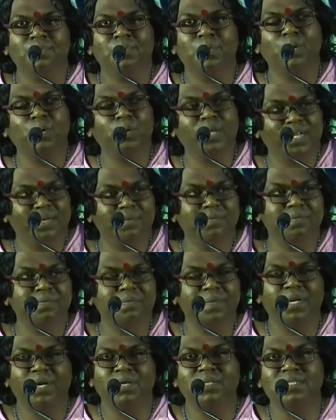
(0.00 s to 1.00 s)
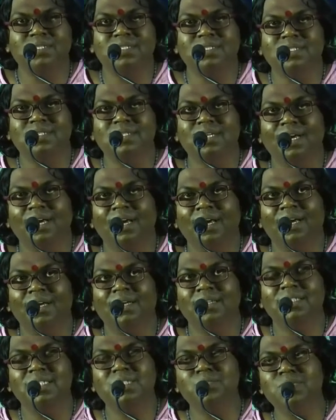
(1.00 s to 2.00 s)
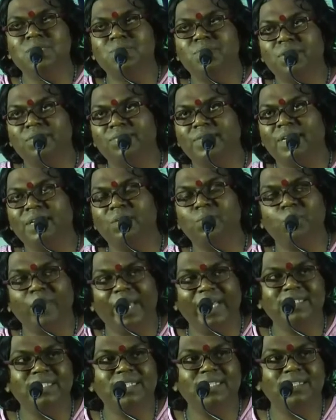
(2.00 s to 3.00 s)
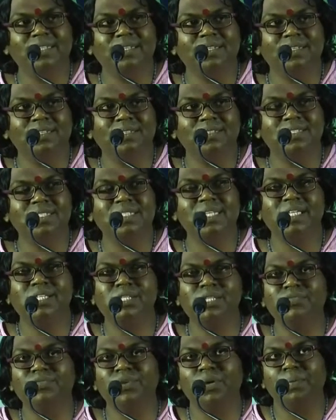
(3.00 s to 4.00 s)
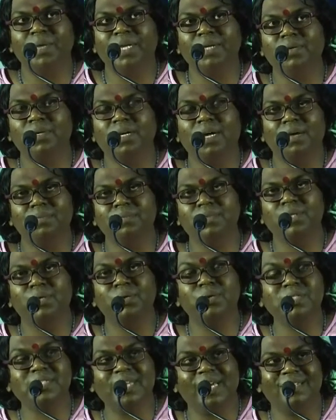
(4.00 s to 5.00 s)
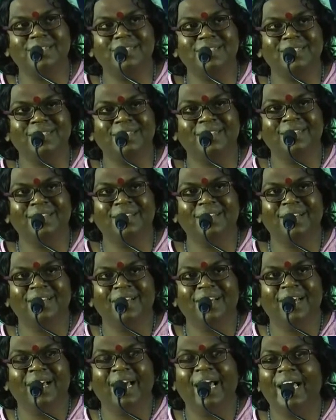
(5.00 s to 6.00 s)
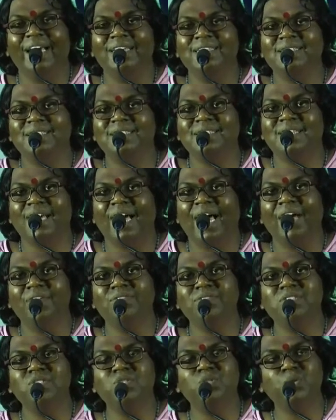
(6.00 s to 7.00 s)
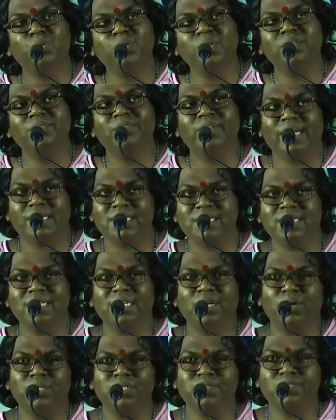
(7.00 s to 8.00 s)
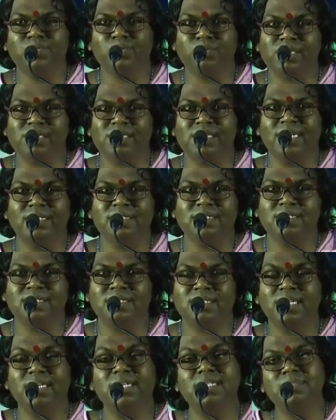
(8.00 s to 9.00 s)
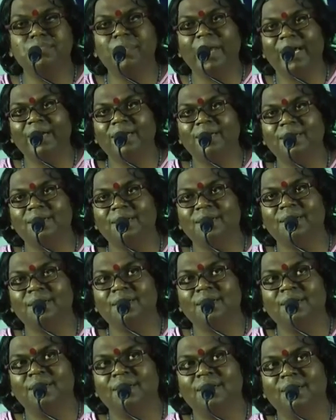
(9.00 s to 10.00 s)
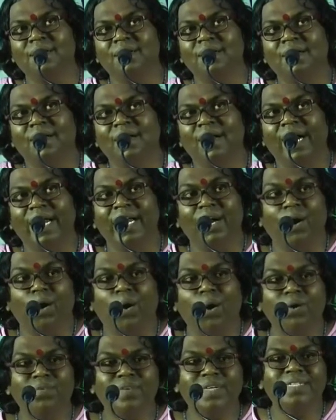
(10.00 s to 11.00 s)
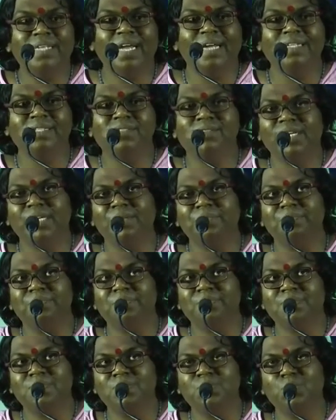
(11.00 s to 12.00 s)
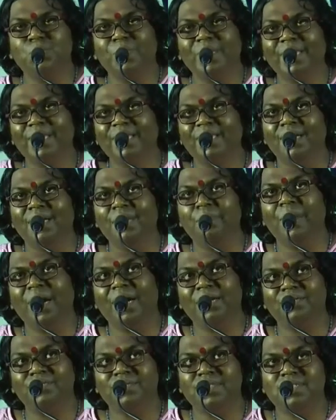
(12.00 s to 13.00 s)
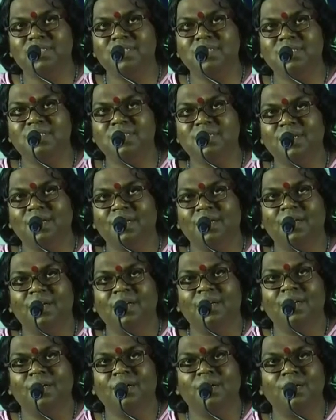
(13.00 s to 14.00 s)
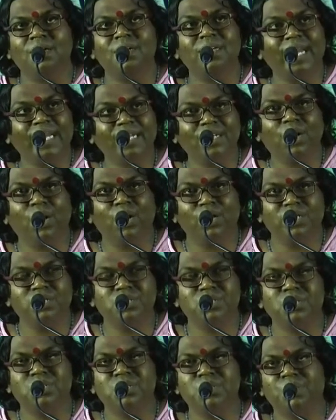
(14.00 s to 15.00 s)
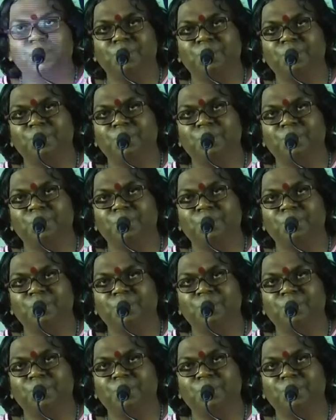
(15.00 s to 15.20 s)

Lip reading: program because this was one of the awaited session for me to come to QSAT. As I was a student of ISTD Kochi Social Sciences years back, I always had a dream to be a part of this great college.